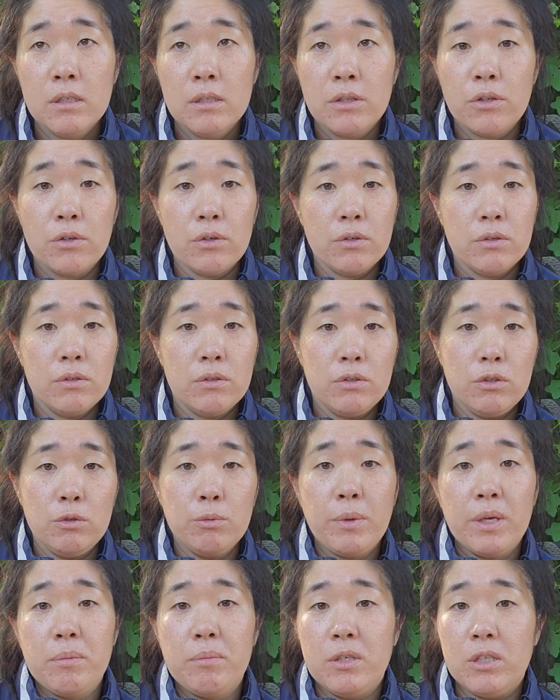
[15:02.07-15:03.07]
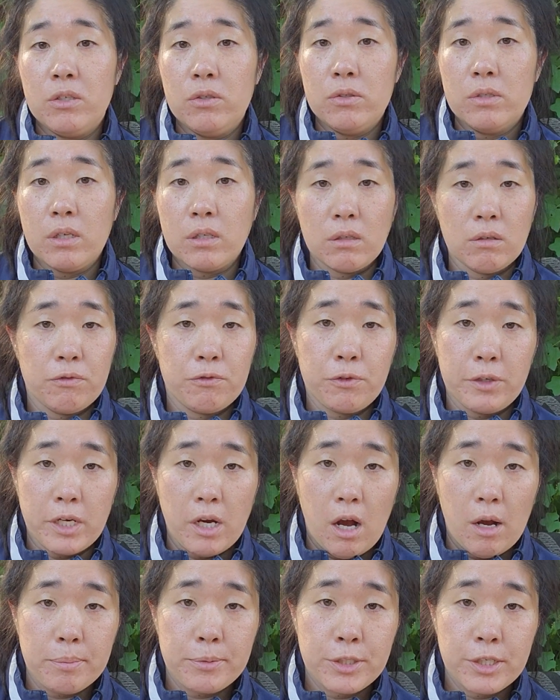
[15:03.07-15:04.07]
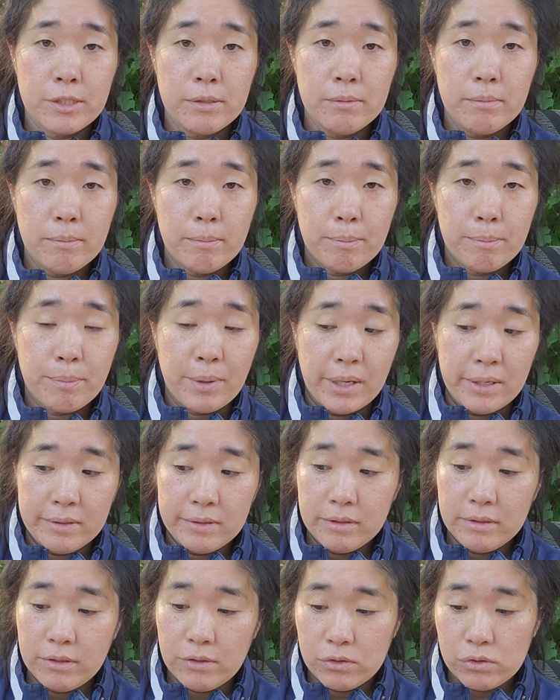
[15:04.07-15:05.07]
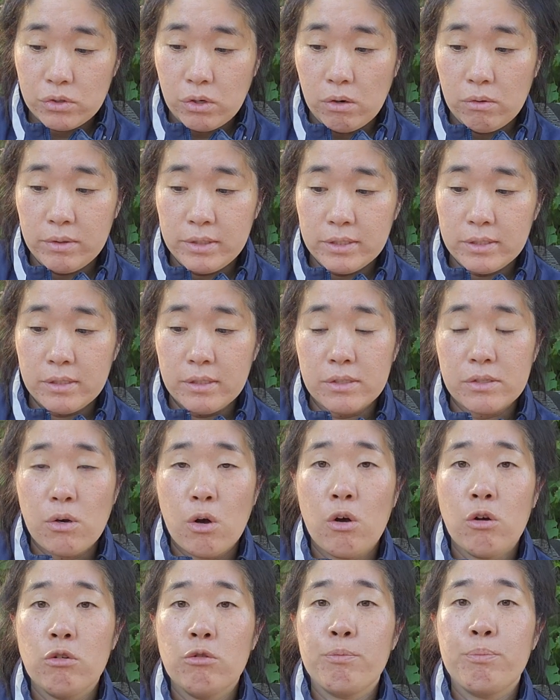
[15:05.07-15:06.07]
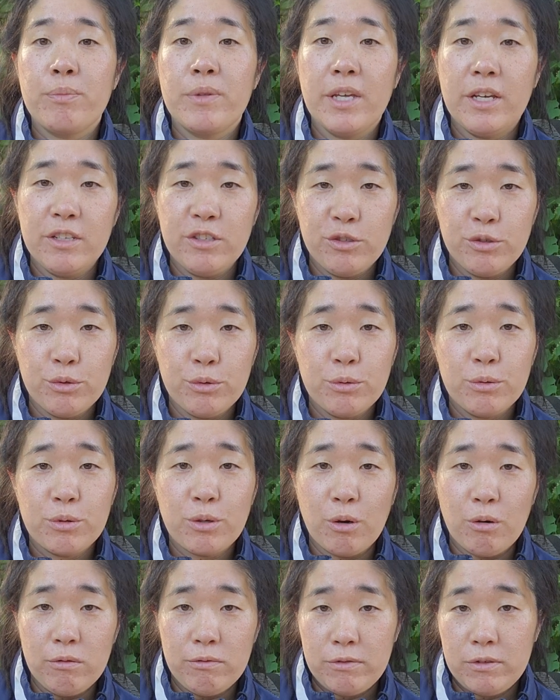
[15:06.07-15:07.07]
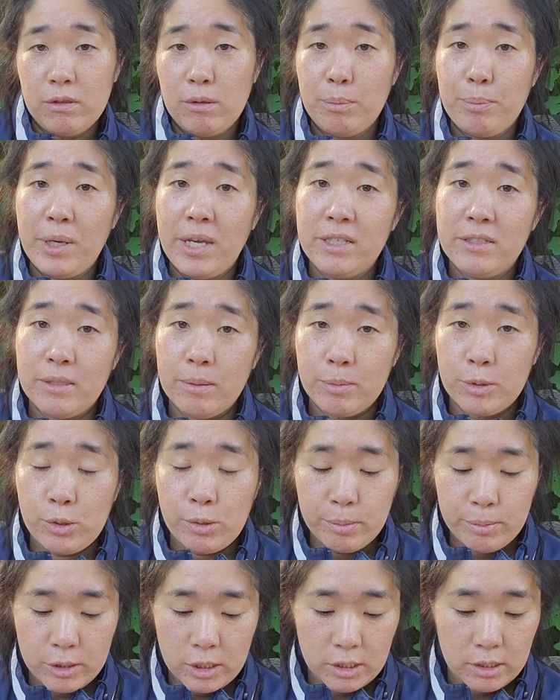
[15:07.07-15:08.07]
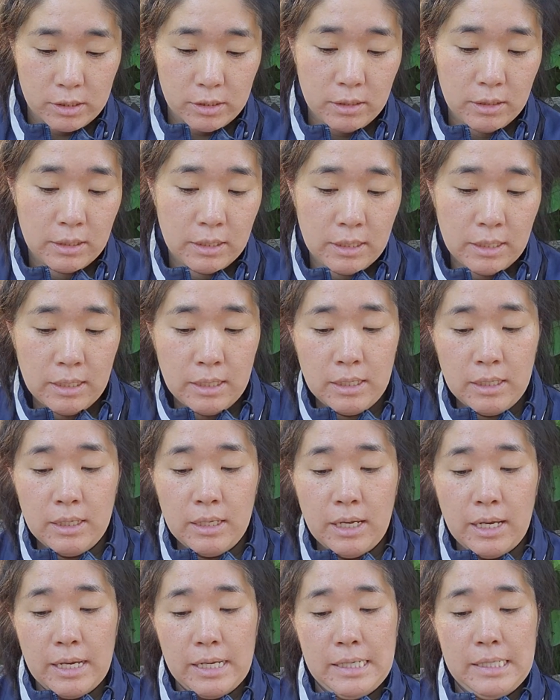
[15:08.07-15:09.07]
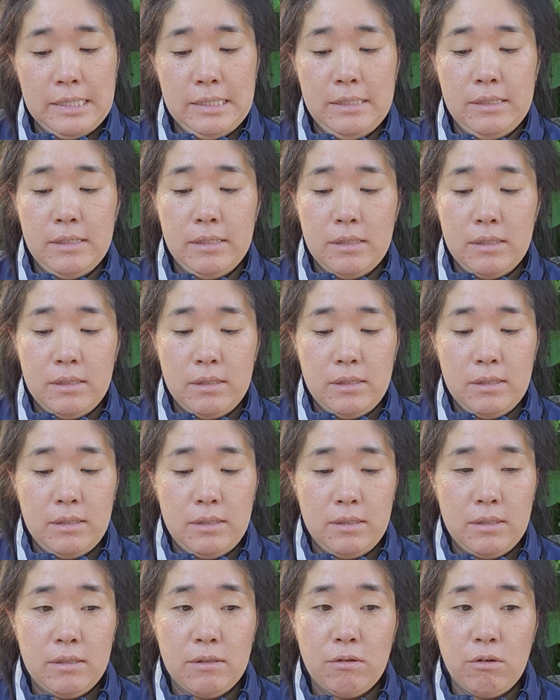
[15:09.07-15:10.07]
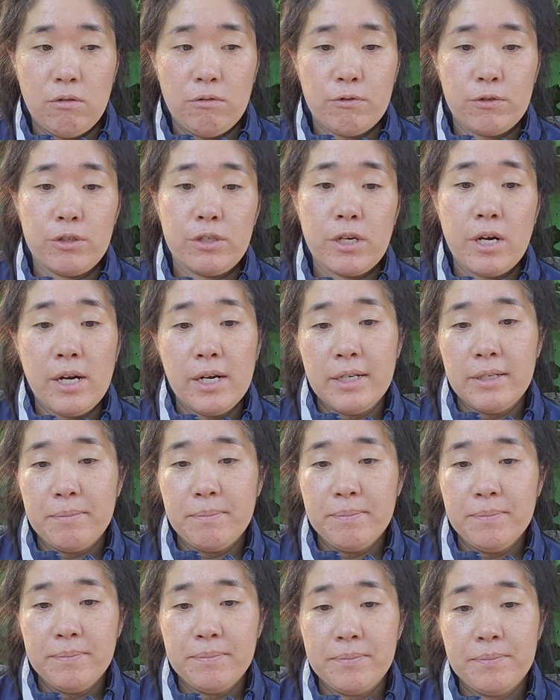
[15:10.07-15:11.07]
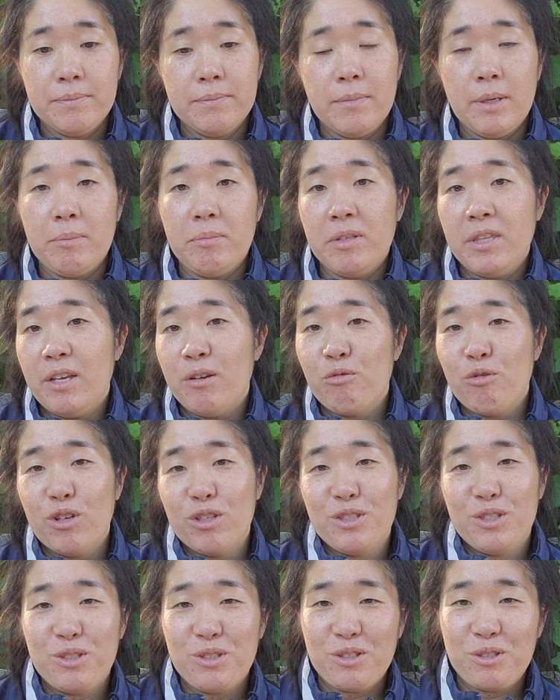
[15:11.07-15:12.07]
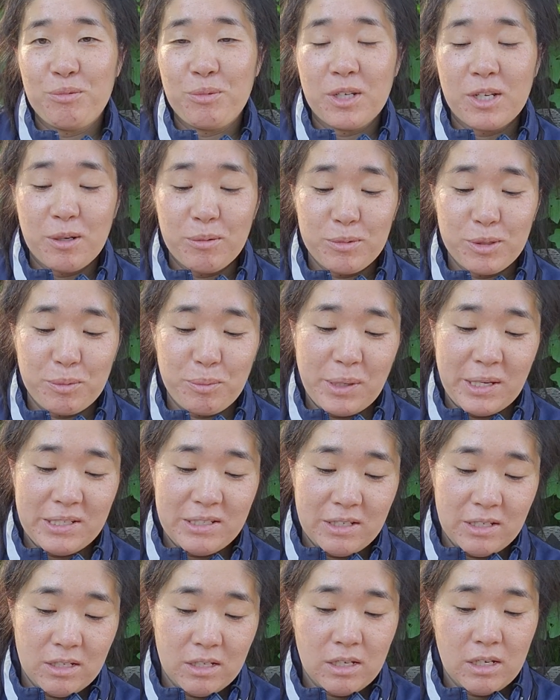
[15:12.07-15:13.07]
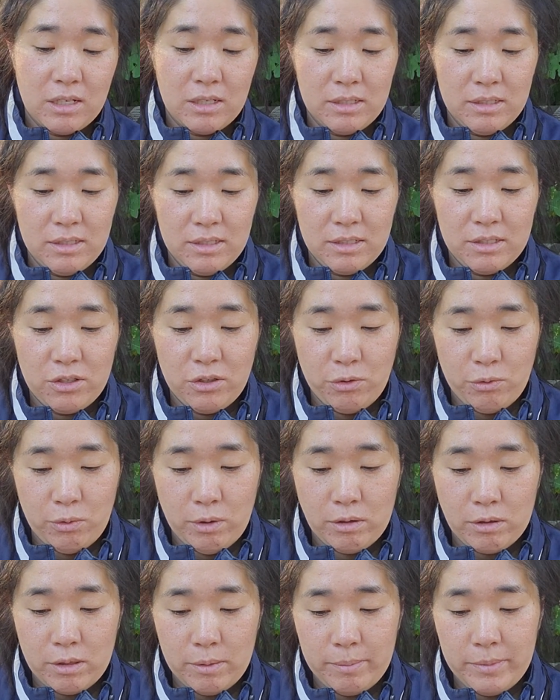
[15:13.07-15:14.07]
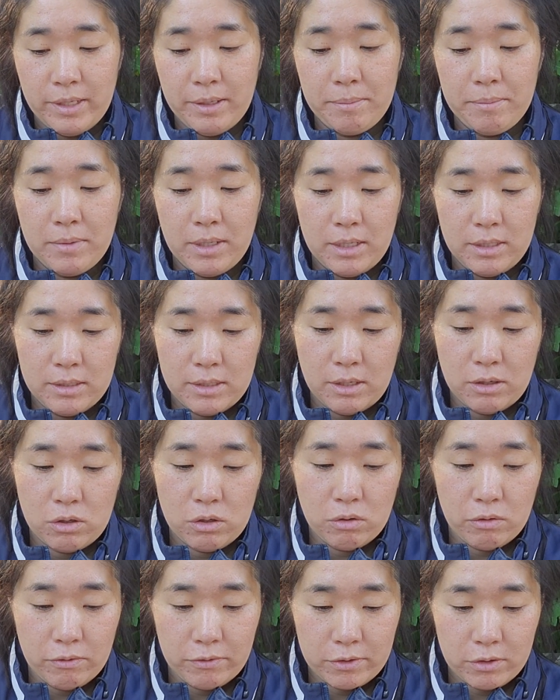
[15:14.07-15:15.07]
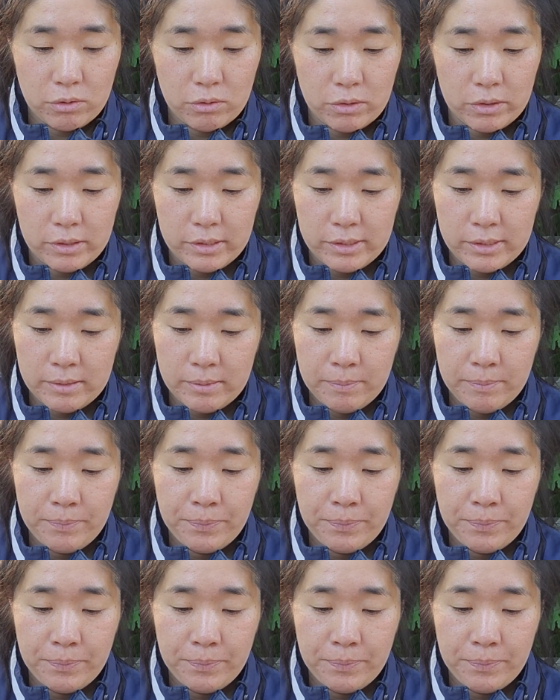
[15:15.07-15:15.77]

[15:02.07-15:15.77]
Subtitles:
There, you may be using a free option, but there's always this hope that you go for the paid subscription. And over time, maybe they want you to become dependent and to welcome them as our overlords.